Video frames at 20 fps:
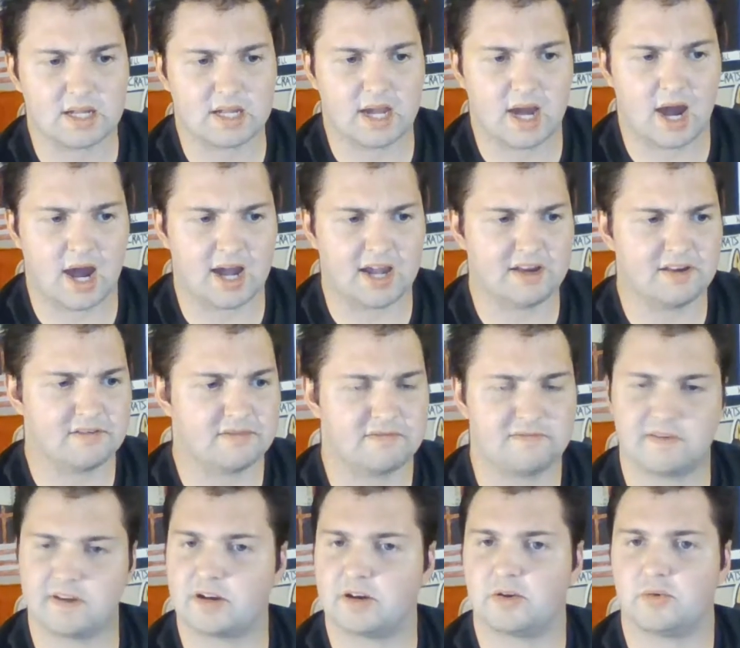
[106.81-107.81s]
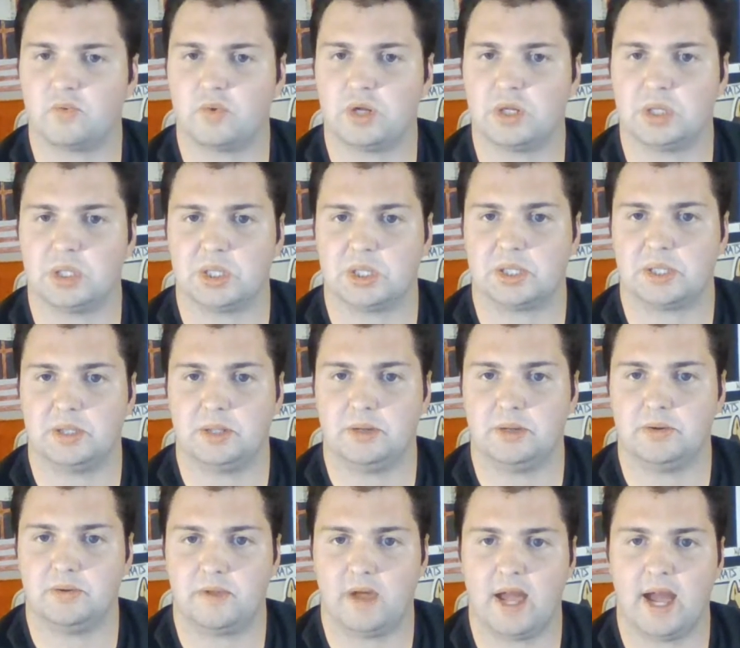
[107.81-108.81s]
kind of figured we'd just
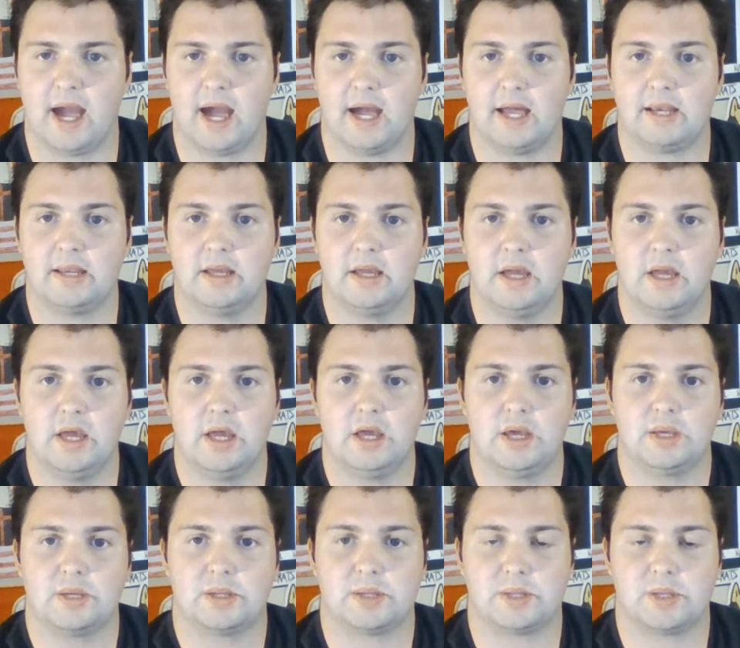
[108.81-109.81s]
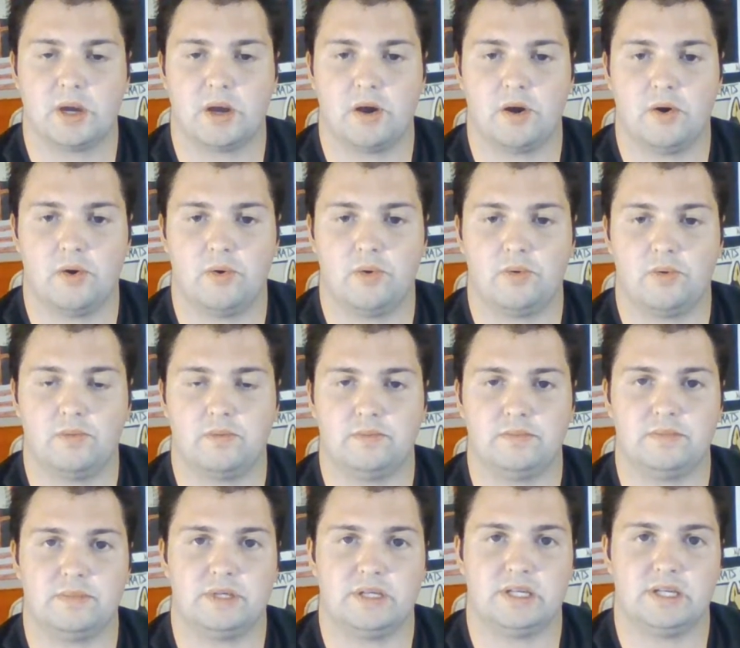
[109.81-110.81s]
do that. So,
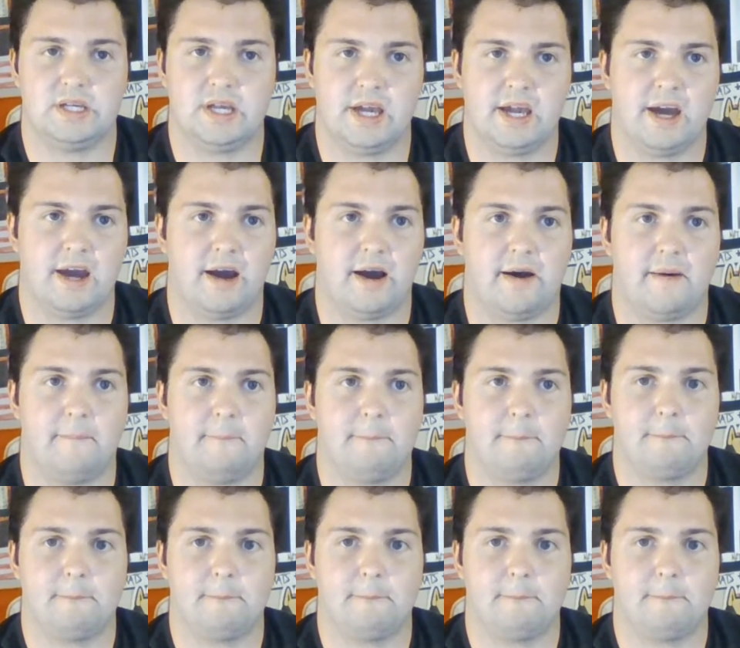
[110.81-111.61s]
yeah.